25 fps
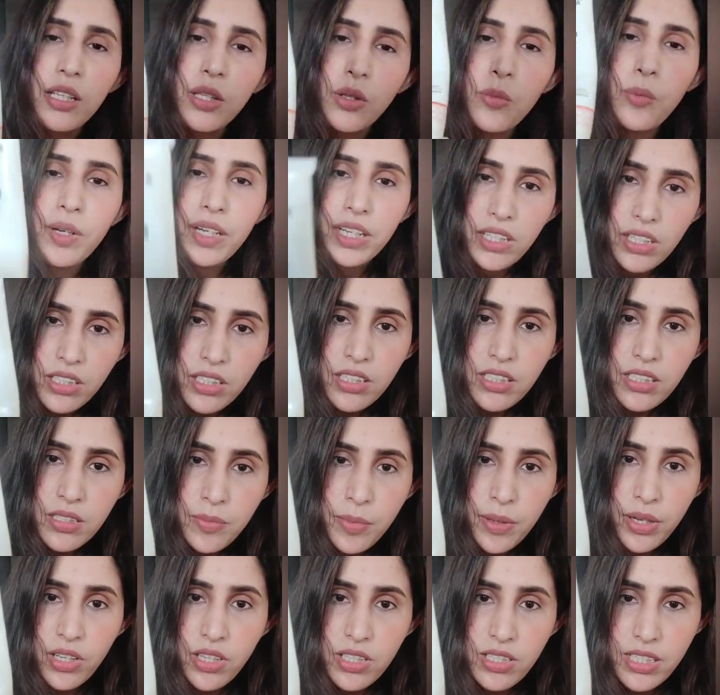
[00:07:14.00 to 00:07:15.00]
in the
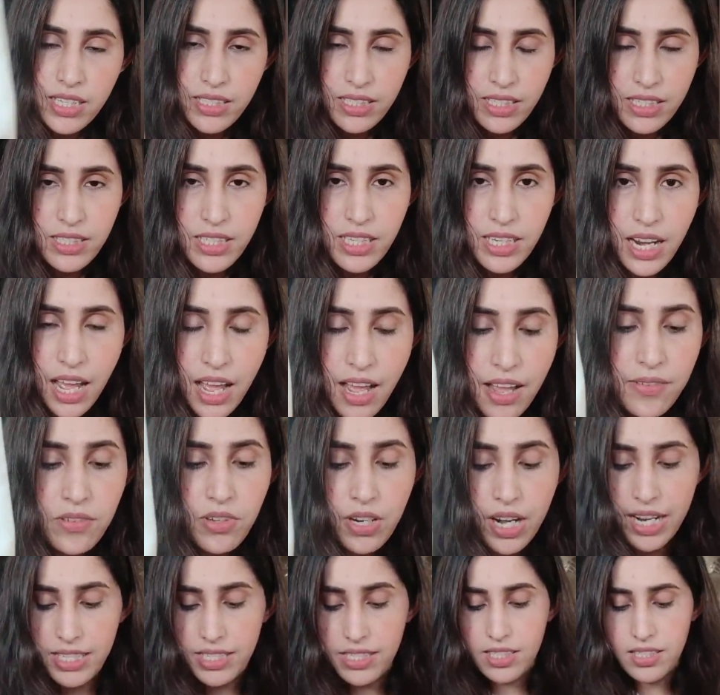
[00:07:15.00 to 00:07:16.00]
winters because, as I said, I have
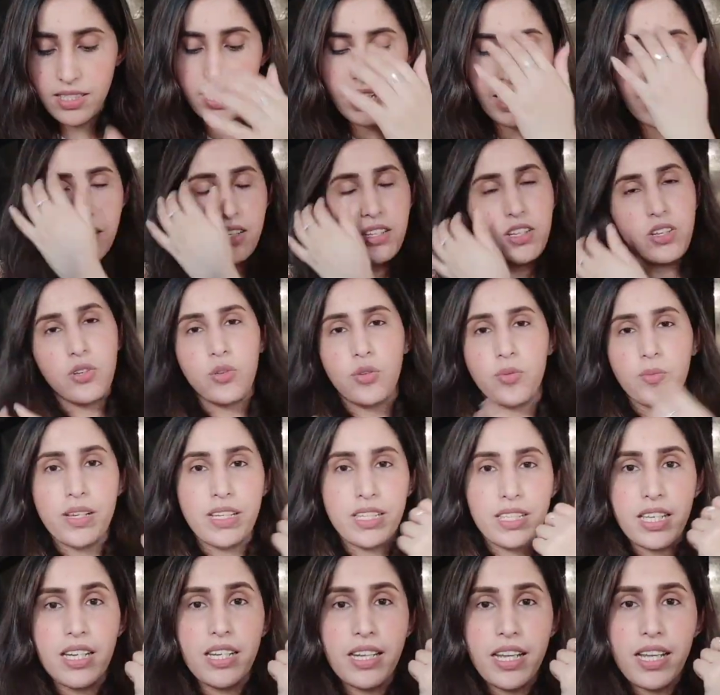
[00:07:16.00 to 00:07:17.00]
dry, my
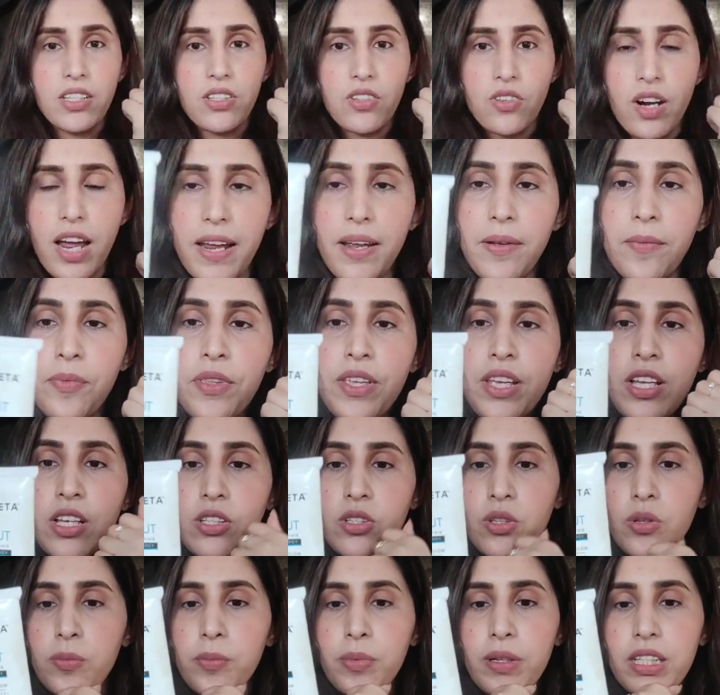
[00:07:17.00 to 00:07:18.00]
skin gets dry.
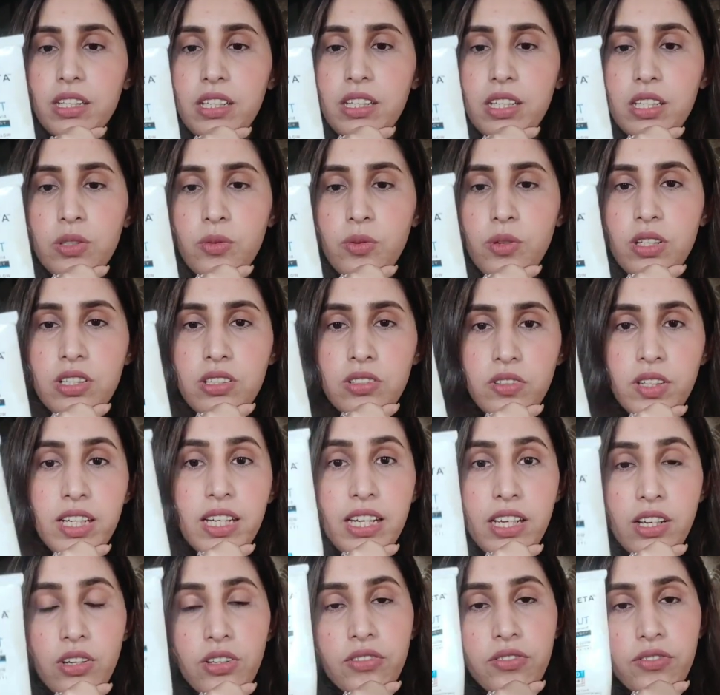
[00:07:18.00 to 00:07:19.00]
So, but this was
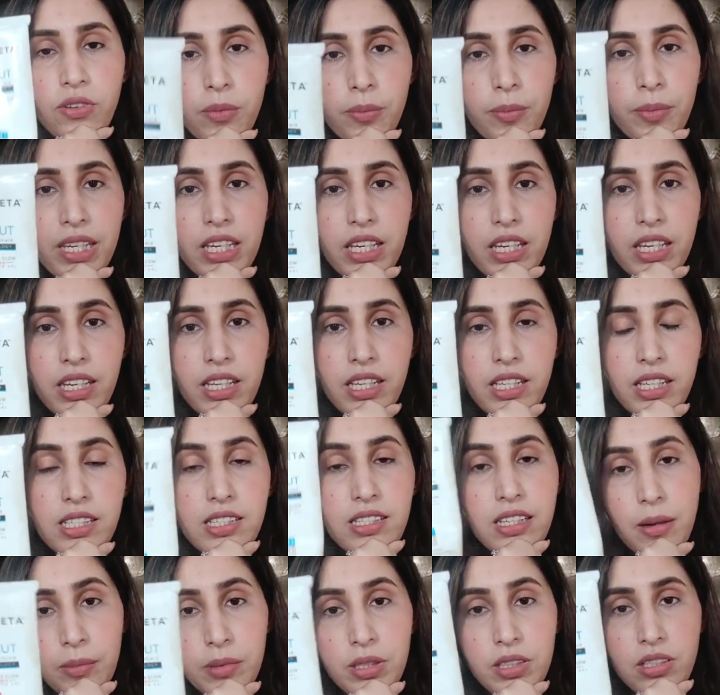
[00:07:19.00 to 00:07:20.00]
really good for me in
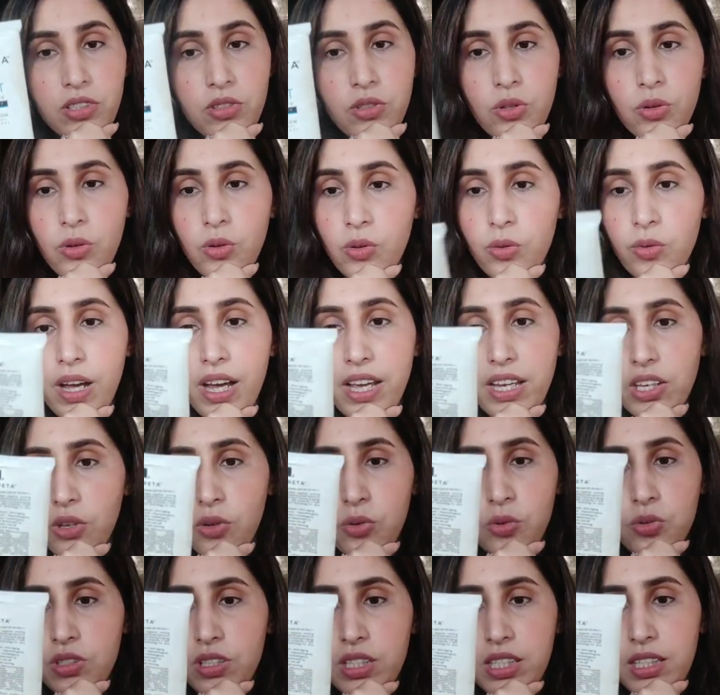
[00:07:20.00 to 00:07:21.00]
summer. So I
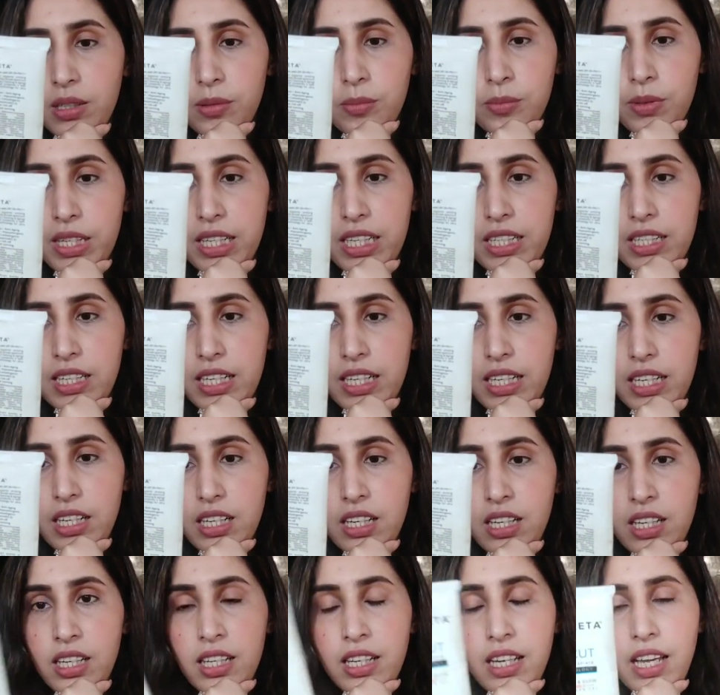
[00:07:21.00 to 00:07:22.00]
used it
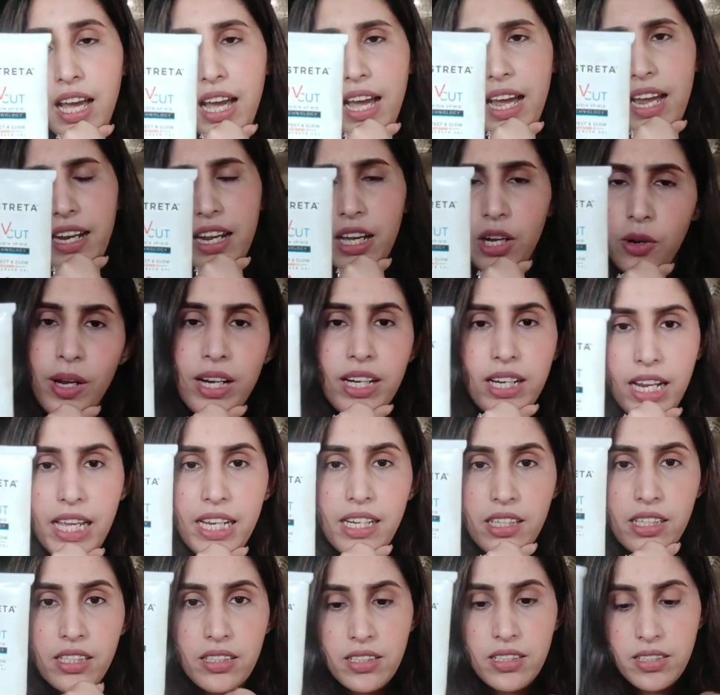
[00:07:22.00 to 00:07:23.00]
completely and I quite
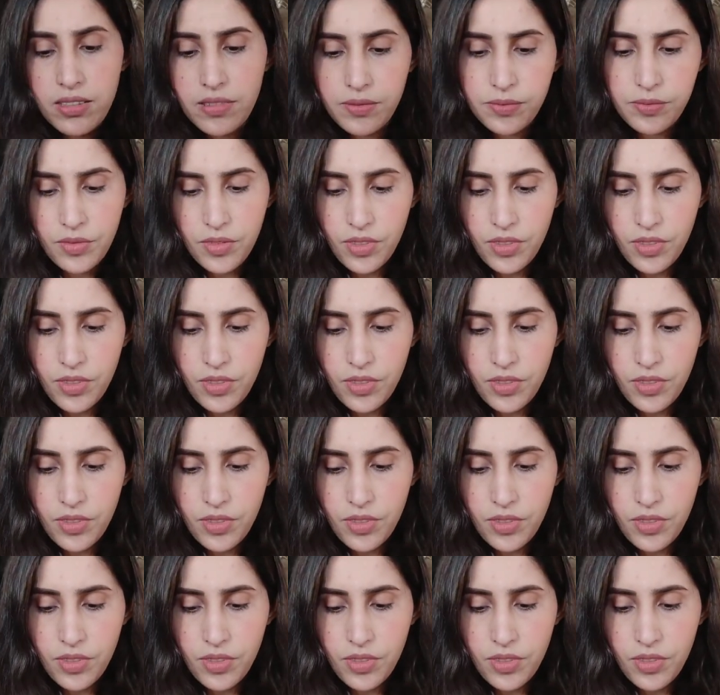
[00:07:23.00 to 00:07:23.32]
liked it,